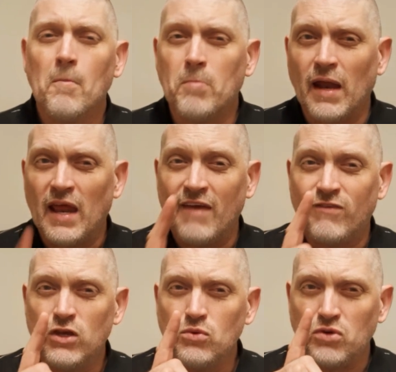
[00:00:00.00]
But
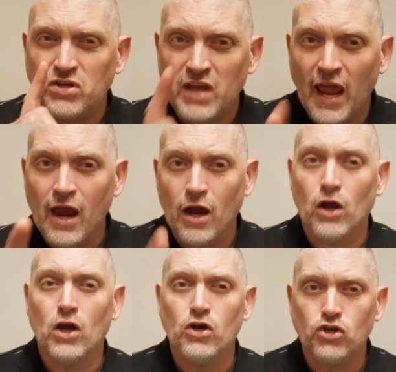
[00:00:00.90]
if you
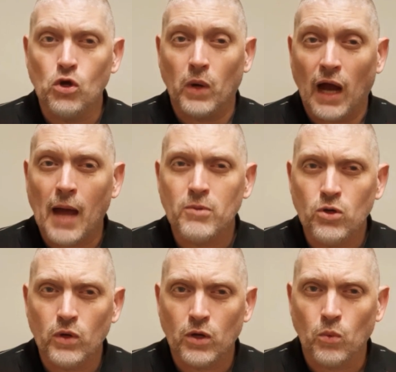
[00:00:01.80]
dare do what I'm
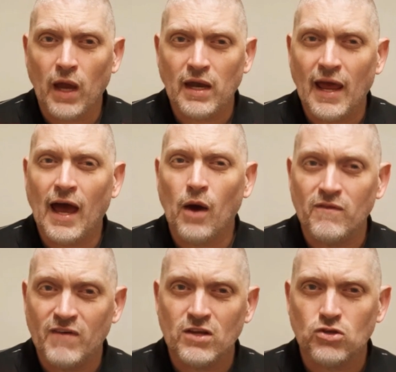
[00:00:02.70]
doing right now
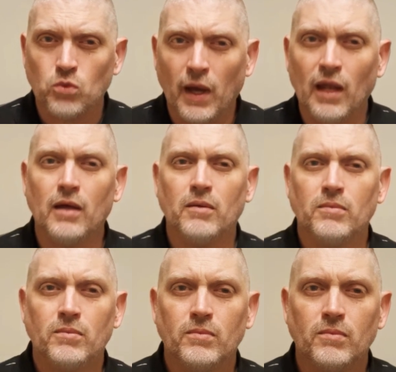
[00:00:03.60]
in Venezuela,
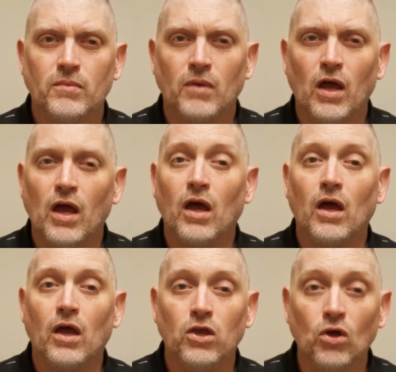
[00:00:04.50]

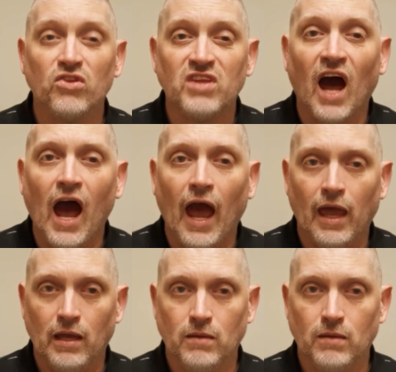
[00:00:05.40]
you'll die.